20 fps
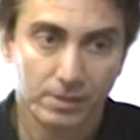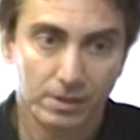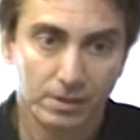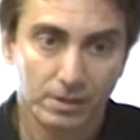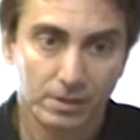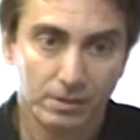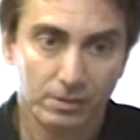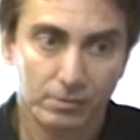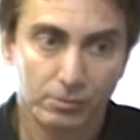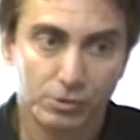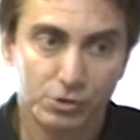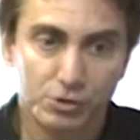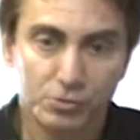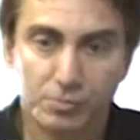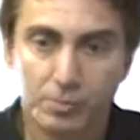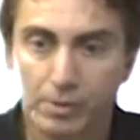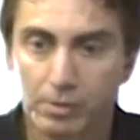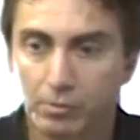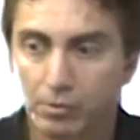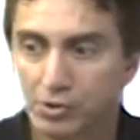uh, which
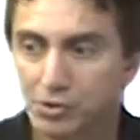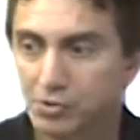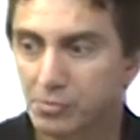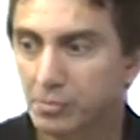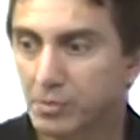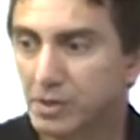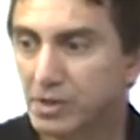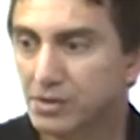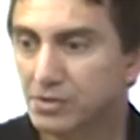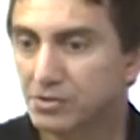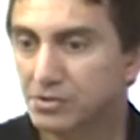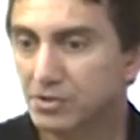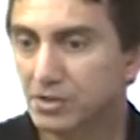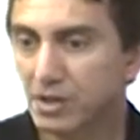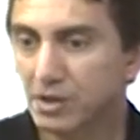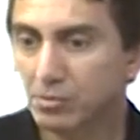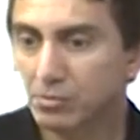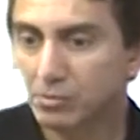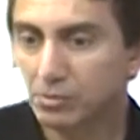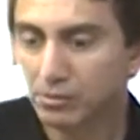which means
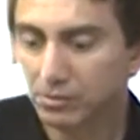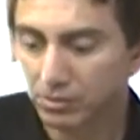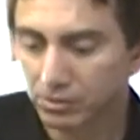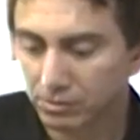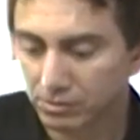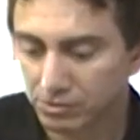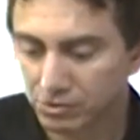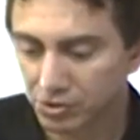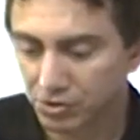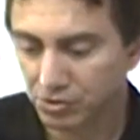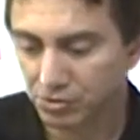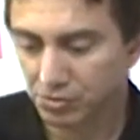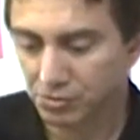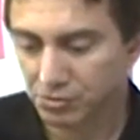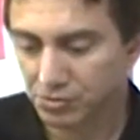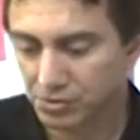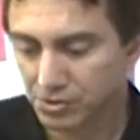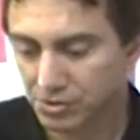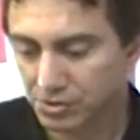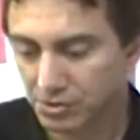they will
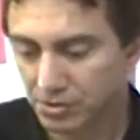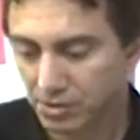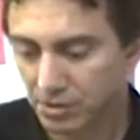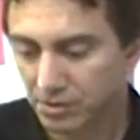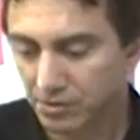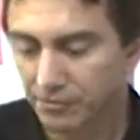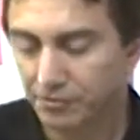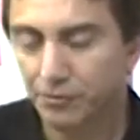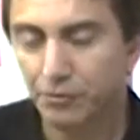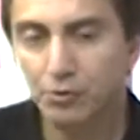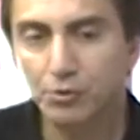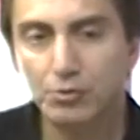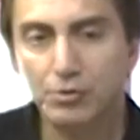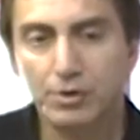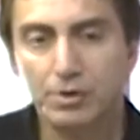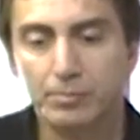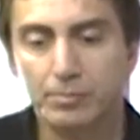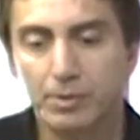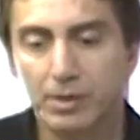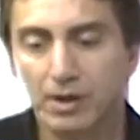choose
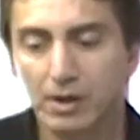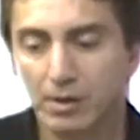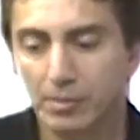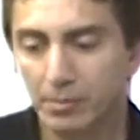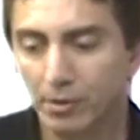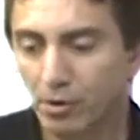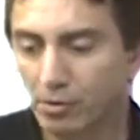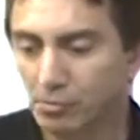food and become